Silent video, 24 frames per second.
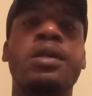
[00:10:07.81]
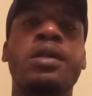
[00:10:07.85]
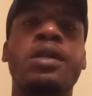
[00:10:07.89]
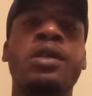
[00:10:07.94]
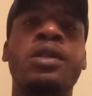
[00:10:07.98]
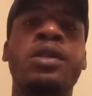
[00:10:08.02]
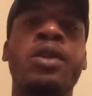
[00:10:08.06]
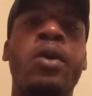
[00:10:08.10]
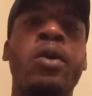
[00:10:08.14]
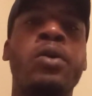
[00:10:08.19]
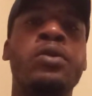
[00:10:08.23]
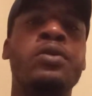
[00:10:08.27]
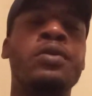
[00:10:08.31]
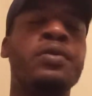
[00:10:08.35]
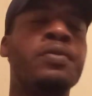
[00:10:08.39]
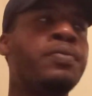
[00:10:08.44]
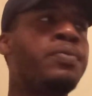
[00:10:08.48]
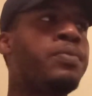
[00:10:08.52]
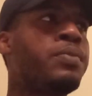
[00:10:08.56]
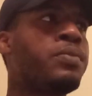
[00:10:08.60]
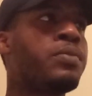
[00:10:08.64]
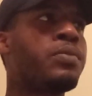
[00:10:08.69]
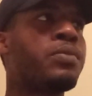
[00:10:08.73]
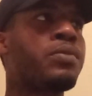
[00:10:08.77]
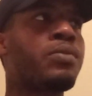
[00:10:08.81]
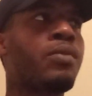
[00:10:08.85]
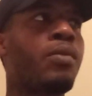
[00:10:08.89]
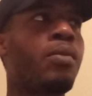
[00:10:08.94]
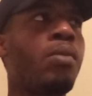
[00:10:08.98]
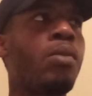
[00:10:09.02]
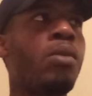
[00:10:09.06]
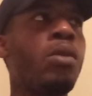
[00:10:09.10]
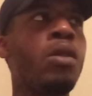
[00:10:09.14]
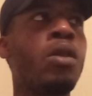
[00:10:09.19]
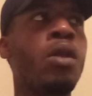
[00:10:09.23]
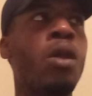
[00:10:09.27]
You know,
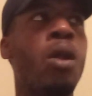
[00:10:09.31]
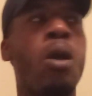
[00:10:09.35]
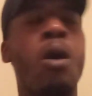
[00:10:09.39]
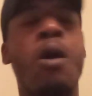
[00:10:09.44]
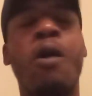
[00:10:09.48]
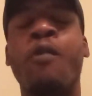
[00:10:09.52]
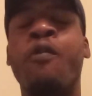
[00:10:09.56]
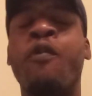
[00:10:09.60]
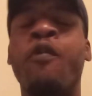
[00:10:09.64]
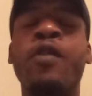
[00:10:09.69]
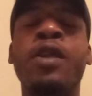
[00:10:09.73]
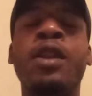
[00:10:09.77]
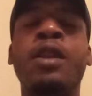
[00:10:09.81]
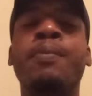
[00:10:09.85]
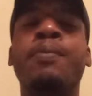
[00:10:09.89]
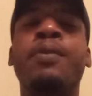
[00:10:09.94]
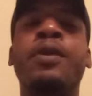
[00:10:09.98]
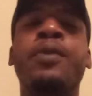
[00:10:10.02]
or feeling